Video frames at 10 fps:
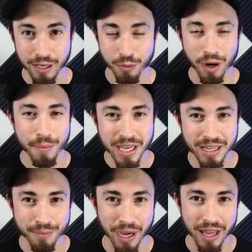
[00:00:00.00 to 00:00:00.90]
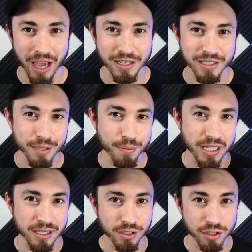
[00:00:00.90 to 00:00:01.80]
what I mean by that is he beat
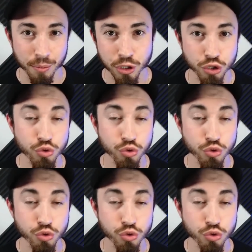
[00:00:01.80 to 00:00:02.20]
number two